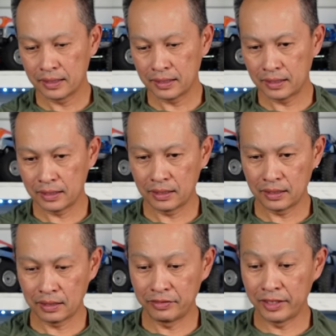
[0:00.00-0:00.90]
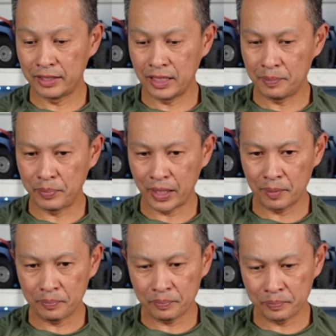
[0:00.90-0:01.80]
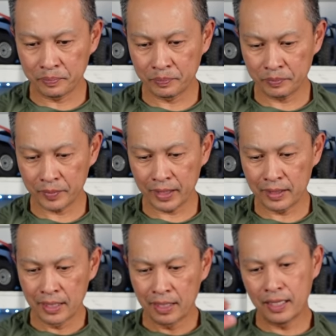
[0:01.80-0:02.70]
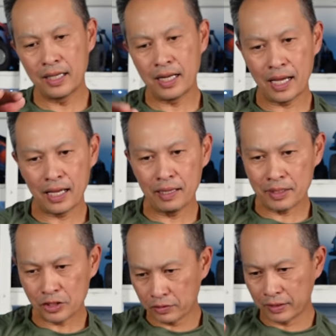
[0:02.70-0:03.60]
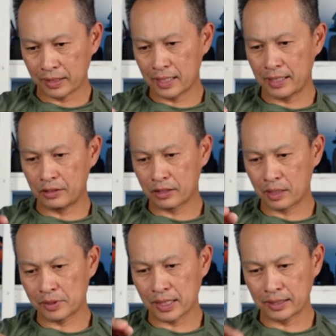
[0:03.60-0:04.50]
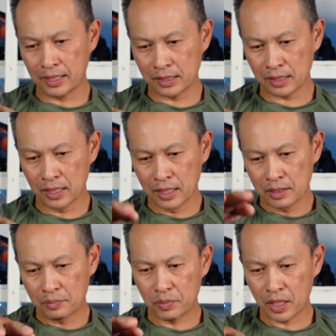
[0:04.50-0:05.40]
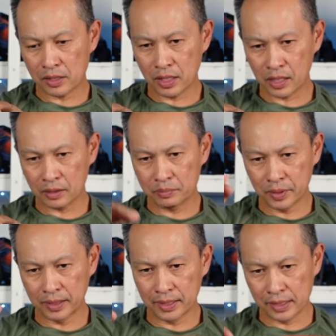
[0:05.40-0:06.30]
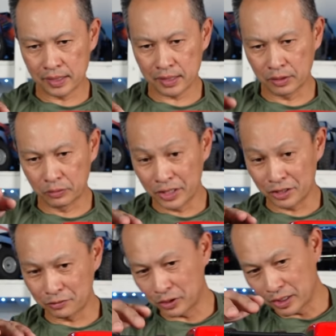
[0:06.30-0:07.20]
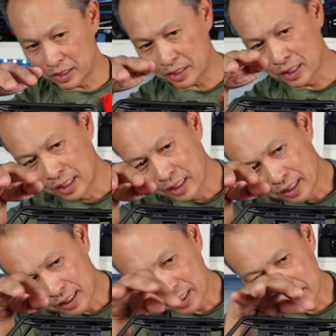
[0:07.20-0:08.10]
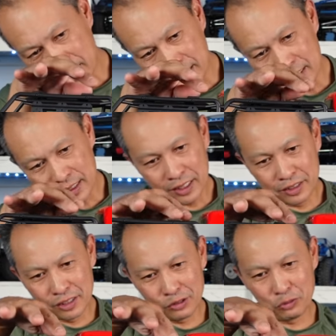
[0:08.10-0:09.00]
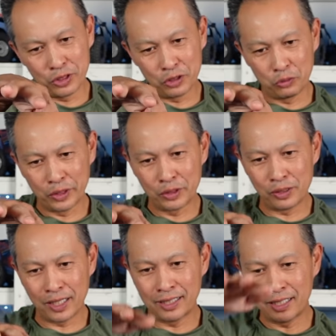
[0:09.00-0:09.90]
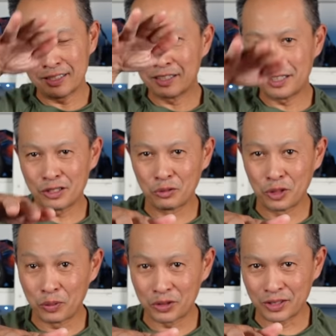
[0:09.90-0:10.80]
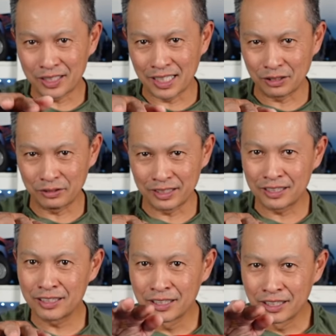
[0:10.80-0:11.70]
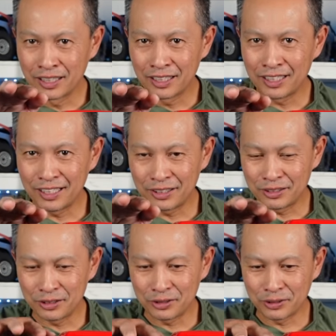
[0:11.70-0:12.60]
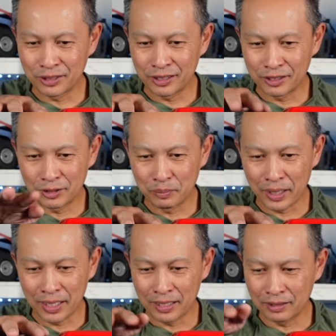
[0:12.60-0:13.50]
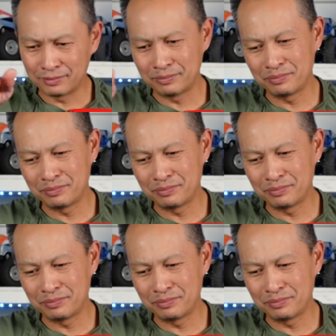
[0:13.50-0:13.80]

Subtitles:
a very deep pickup bed, and I'm not sure if the Gladiator comes like this box stock, but this is the reason for this is this is where your window line ends, and this is where you put your accessories, you know, your bike,